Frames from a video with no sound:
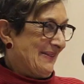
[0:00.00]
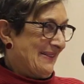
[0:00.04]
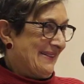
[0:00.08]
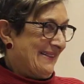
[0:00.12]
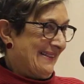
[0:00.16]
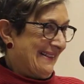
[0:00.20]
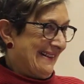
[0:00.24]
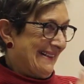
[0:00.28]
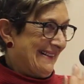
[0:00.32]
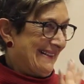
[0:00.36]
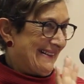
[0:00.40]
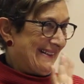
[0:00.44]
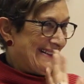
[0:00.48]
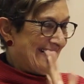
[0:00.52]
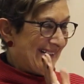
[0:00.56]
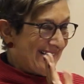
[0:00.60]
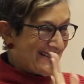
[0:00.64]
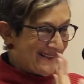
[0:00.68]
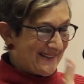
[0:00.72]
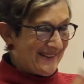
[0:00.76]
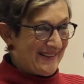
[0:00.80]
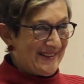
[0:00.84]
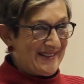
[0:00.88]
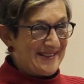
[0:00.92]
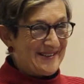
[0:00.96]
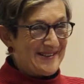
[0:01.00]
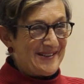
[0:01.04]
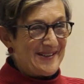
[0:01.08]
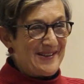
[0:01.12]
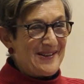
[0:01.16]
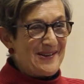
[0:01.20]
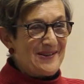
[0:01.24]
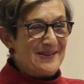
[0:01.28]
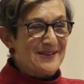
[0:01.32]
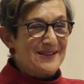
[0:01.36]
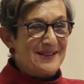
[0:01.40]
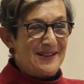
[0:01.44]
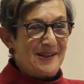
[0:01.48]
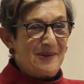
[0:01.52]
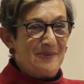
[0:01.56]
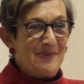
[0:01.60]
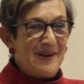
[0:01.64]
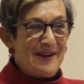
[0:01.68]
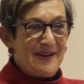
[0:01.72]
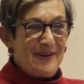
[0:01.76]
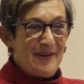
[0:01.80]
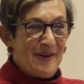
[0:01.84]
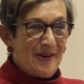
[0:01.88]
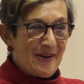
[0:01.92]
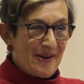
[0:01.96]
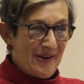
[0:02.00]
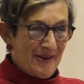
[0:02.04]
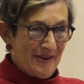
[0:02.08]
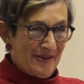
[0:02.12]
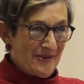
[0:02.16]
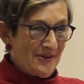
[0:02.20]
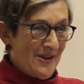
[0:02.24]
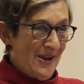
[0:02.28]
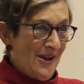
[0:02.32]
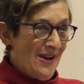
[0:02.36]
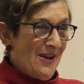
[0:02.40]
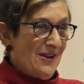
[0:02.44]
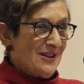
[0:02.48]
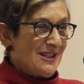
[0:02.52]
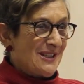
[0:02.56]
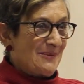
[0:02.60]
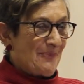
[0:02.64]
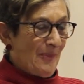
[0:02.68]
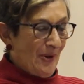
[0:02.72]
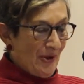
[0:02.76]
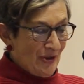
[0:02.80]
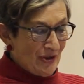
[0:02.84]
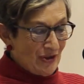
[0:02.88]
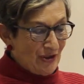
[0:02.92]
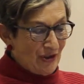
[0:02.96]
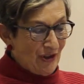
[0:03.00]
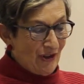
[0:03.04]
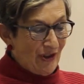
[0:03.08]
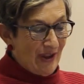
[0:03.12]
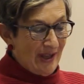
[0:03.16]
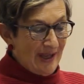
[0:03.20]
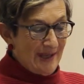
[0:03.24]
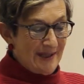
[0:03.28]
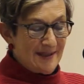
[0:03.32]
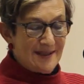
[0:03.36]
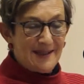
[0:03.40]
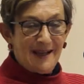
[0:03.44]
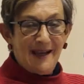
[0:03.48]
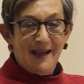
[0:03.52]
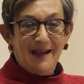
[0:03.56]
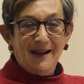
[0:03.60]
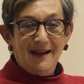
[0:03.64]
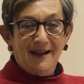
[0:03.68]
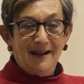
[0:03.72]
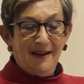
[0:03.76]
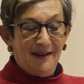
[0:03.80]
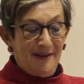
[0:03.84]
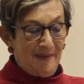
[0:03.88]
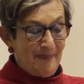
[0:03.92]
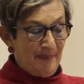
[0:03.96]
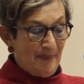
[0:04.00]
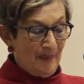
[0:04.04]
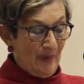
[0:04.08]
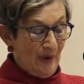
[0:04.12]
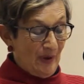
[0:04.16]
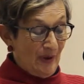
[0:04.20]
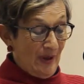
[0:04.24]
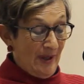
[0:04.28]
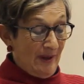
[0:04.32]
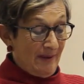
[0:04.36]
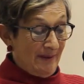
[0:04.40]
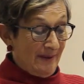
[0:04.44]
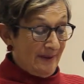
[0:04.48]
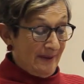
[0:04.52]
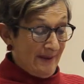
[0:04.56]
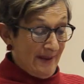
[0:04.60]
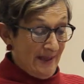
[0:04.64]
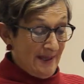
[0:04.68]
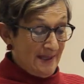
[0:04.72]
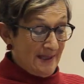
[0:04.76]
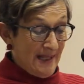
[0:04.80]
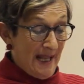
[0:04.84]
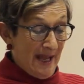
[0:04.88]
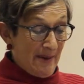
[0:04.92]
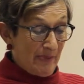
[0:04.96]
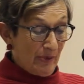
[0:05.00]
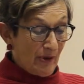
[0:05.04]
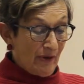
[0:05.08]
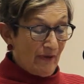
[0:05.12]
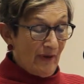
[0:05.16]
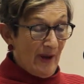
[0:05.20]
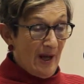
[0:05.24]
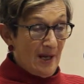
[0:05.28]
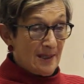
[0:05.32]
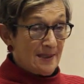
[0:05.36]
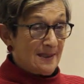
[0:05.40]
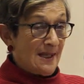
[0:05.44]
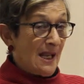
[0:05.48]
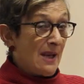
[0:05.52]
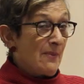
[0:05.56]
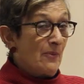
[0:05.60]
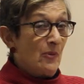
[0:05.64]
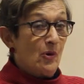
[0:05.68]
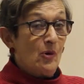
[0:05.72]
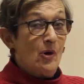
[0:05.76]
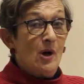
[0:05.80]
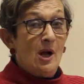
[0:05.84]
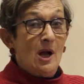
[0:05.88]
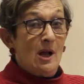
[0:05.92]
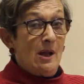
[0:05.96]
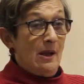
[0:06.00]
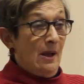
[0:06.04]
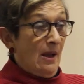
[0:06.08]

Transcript: after the TUC, we're not going to sponsor these labour advisors anymore.